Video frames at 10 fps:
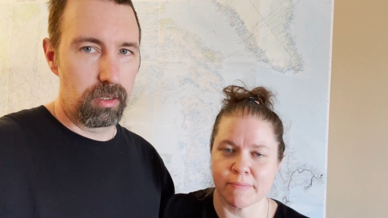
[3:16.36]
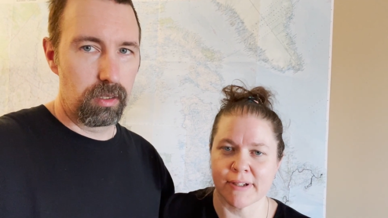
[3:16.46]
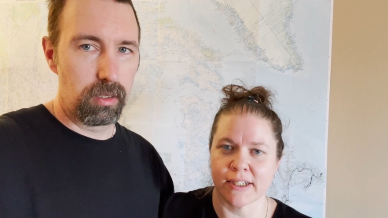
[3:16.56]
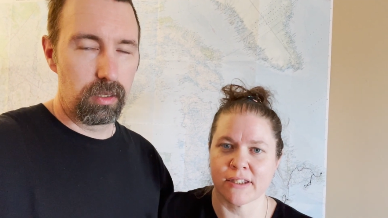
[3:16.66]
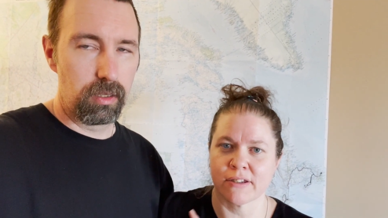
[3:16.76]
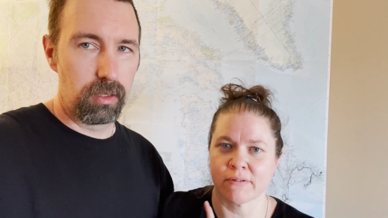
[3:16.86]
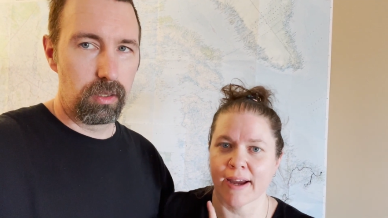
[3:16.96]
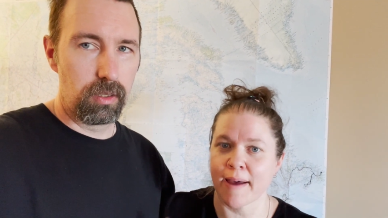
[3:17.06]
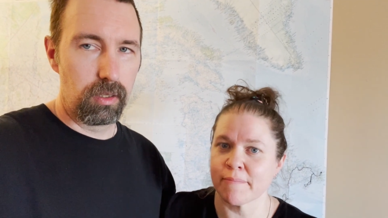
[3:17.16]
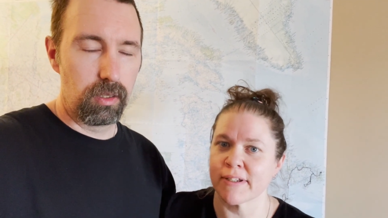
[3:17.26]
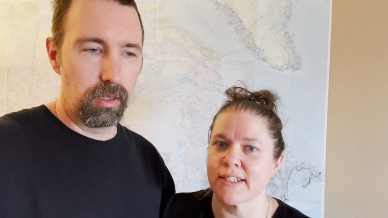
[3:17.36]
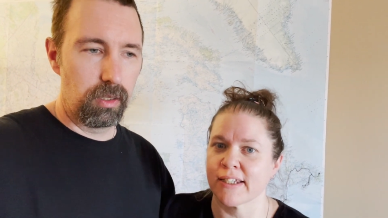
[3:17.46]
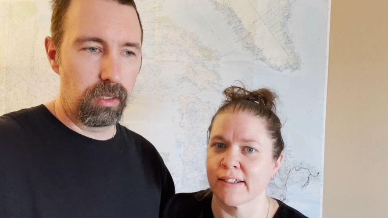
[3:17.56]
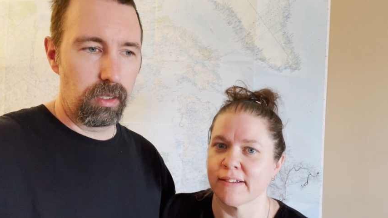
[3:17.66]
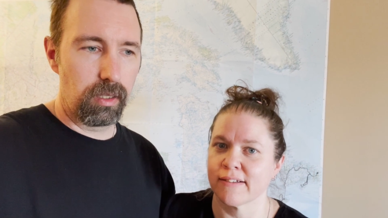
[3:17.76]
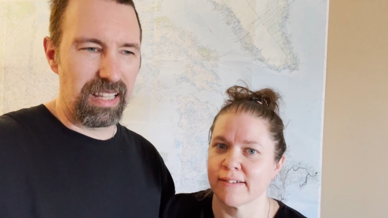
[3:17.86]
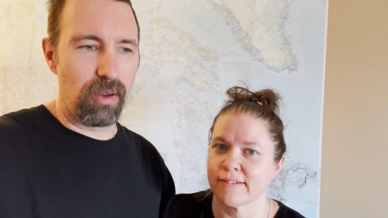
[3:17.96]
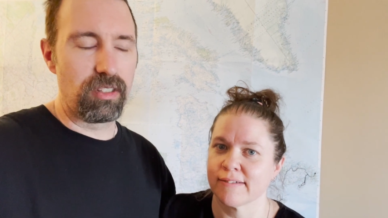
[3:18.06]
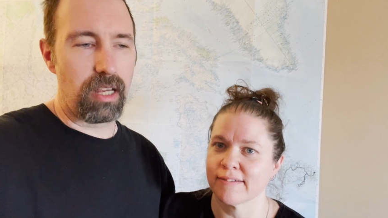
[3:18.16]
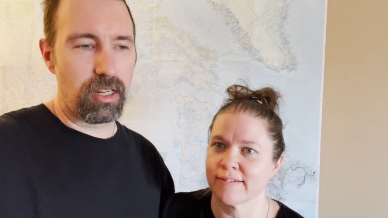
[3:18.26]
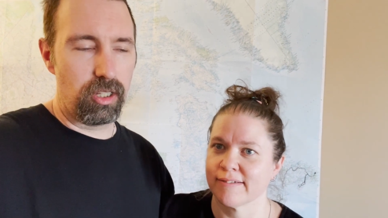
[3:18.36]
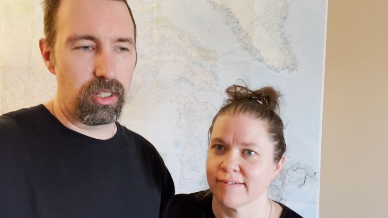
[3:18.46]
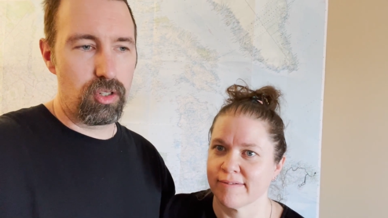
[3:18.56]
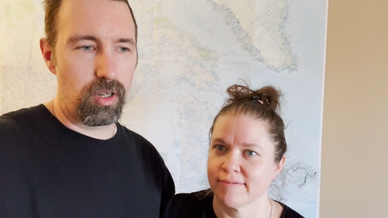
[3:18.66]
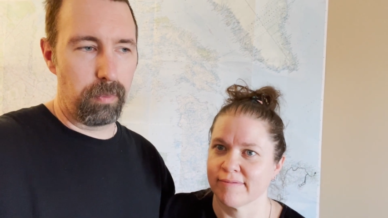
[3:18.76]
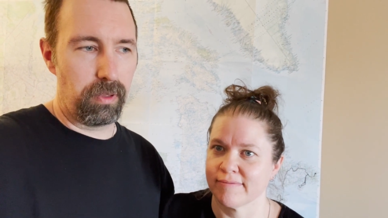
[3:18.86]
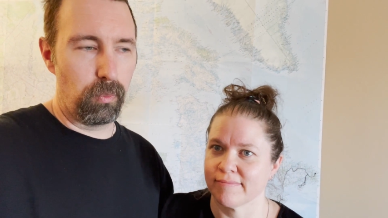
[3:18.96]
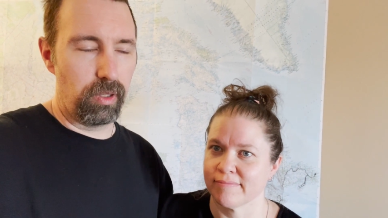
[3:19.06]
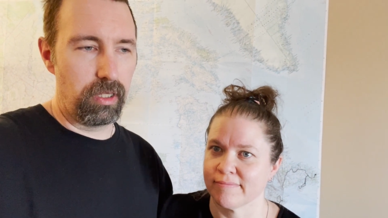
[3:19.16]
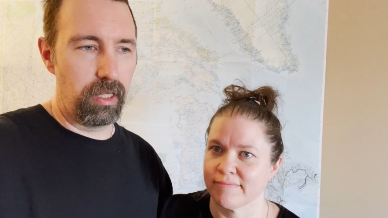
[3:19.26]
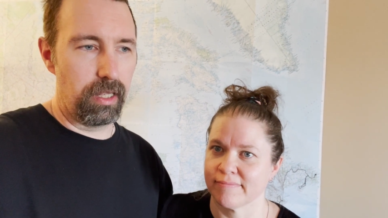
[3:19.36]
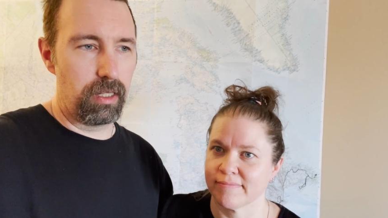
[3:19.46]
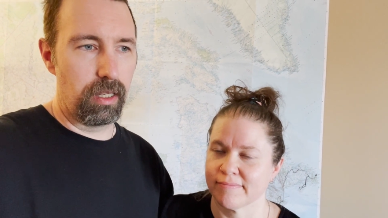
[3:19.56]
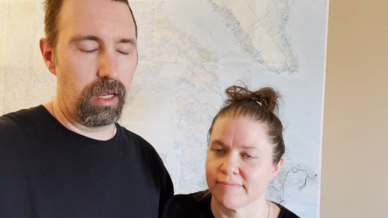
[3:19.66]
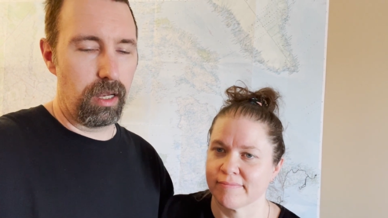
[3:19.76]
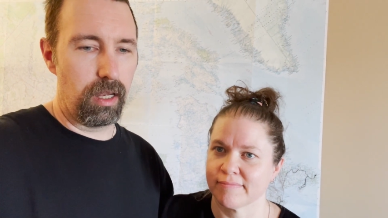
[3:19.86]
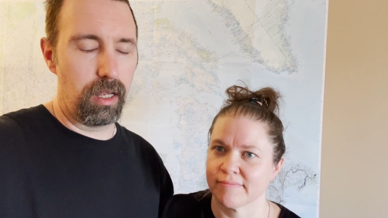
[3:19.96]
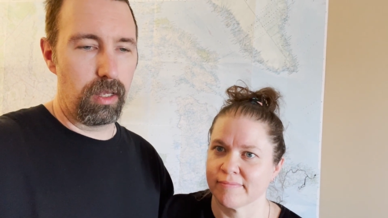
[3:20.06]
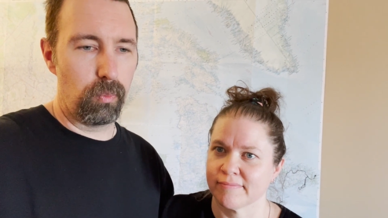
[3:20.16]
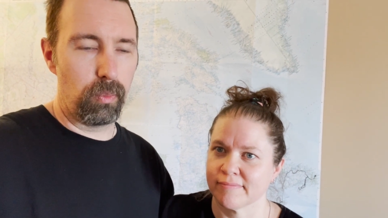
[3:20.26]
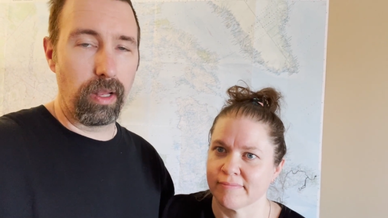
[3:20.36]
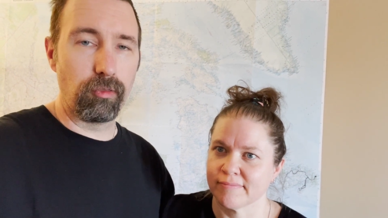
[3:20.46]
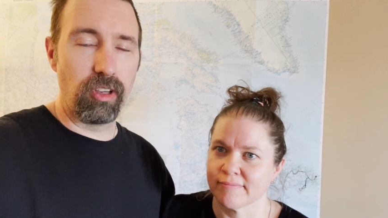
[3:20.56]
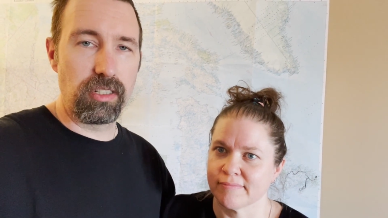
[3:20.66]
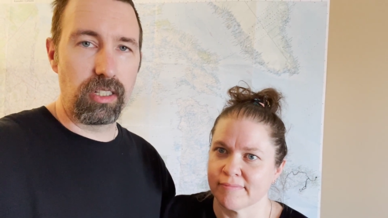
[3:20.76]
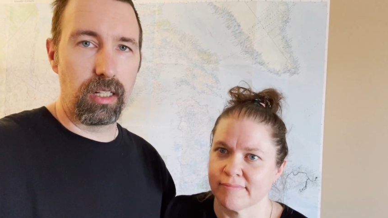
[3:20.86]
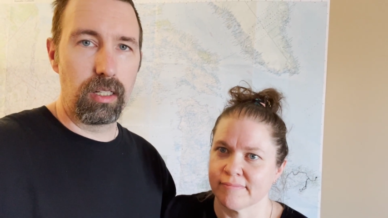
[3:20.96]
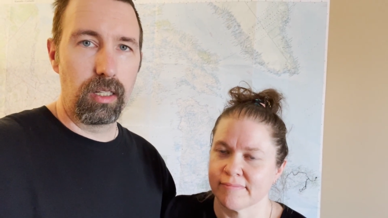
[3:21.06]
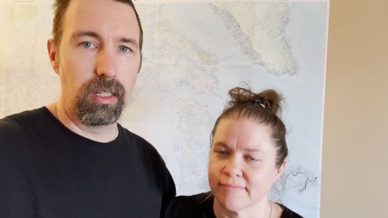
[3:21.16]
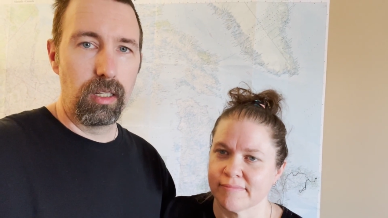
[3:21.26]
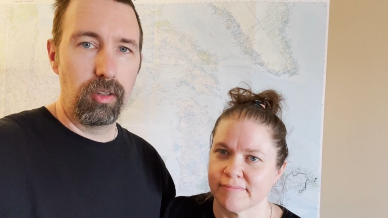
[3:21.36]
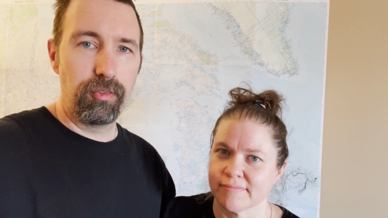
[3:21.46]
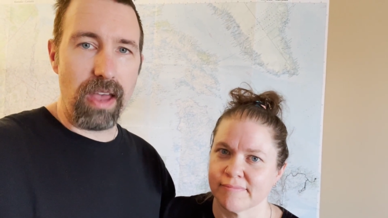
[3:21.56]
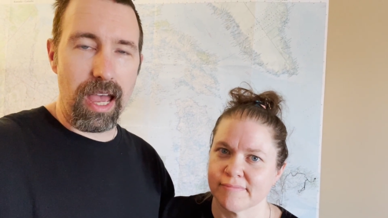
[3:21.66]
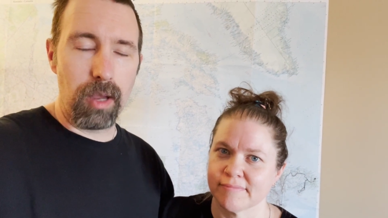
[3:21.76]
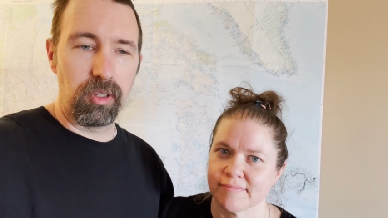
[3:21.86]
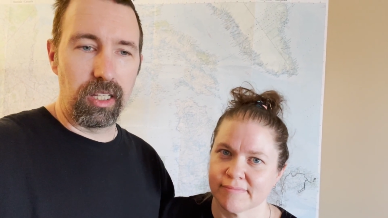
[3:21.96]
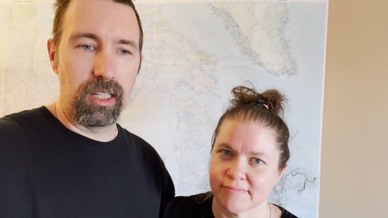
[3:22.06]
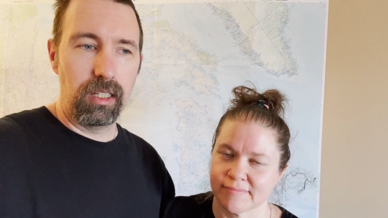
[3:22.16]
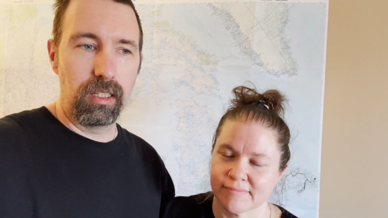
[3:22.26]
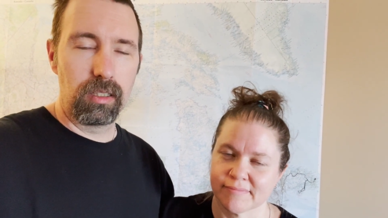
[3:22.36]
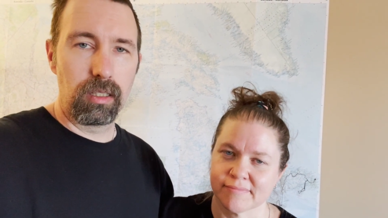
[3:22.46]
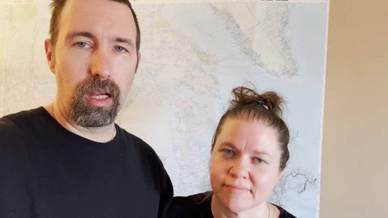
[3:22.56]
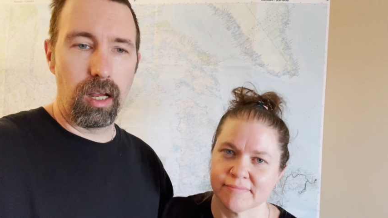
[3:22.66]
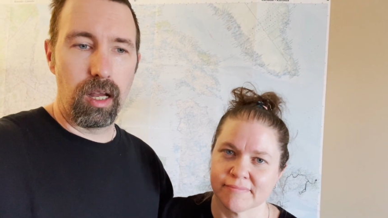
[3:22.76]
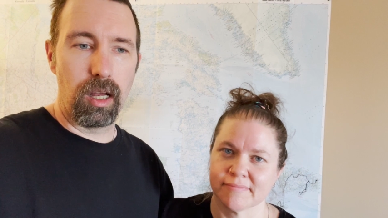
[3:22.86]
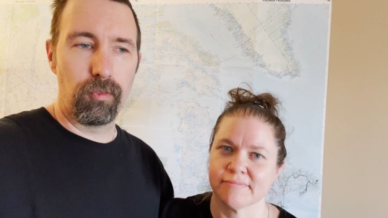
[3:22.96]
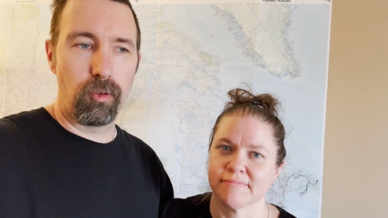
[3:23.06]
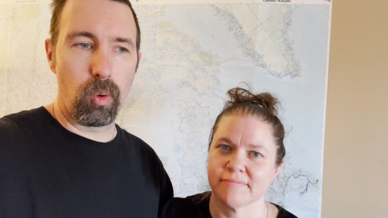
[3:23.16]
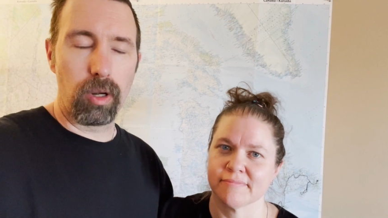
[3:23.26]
Speaker 1: me to Edmonton.
Speaker 2: That was actually a trip that we did. We went and visited family for